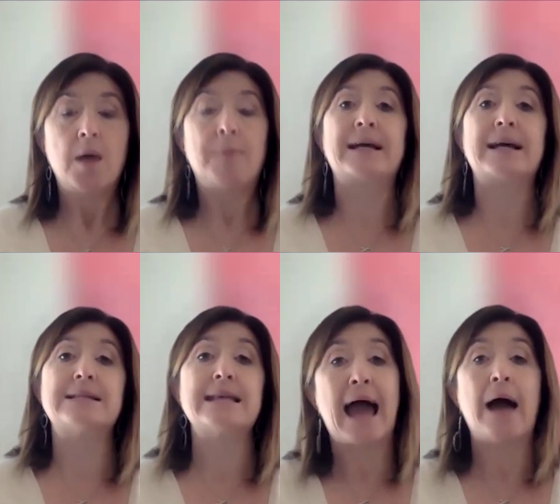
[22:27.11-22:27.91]
Because
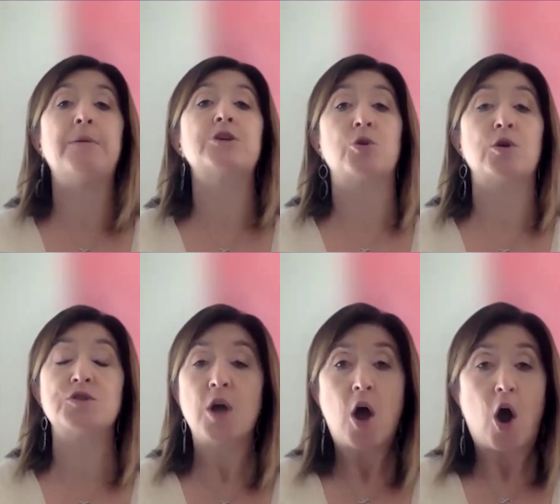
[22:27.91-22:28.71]
the
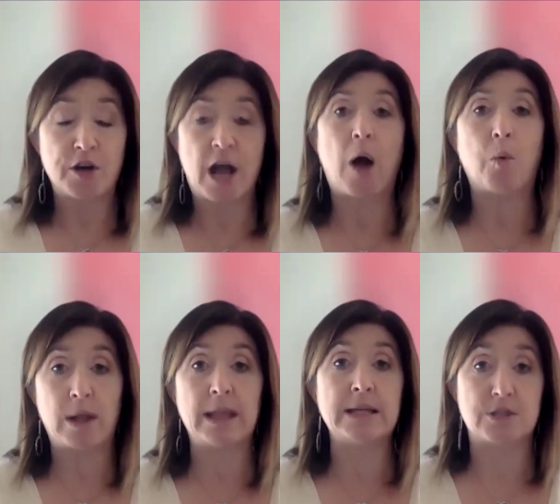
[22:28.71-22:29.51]
amateurs are not
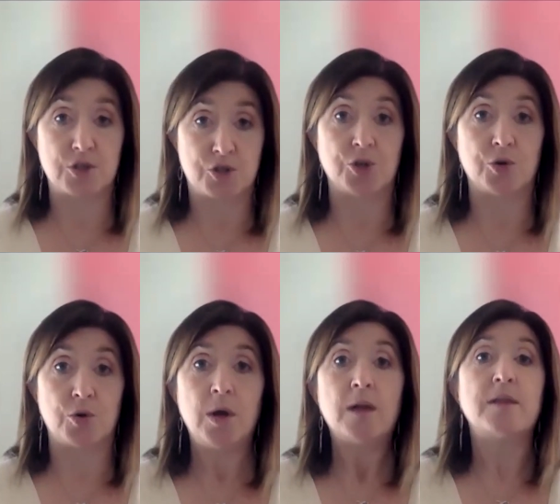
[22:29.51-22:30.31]
willing to
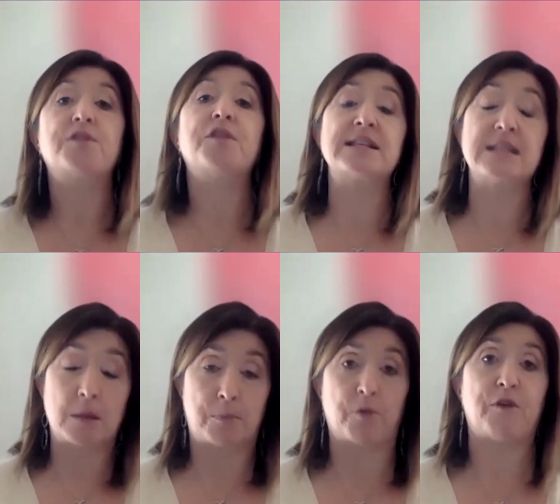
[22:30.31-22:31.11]
do the things that
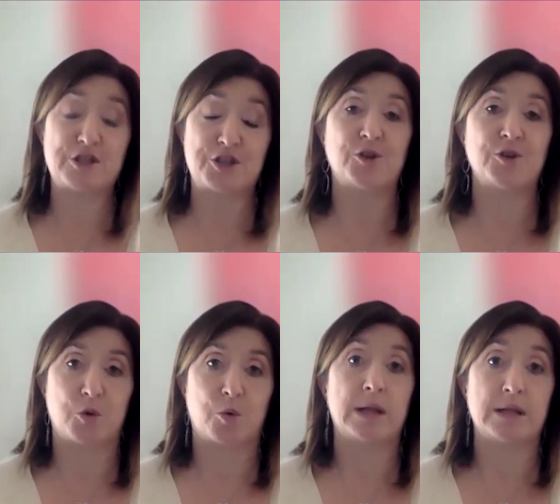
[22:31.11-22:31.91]
the professionals
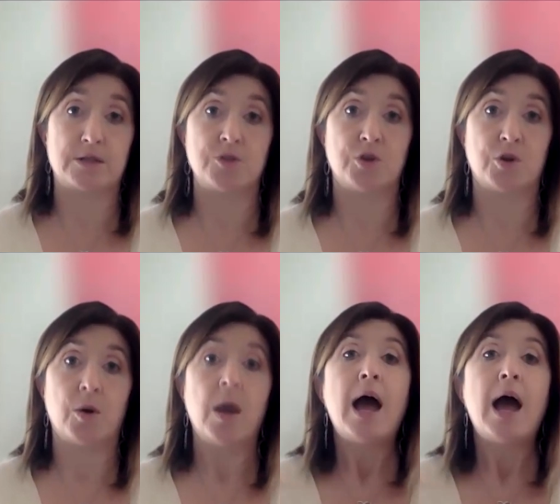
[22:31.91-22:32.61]
are willing to do.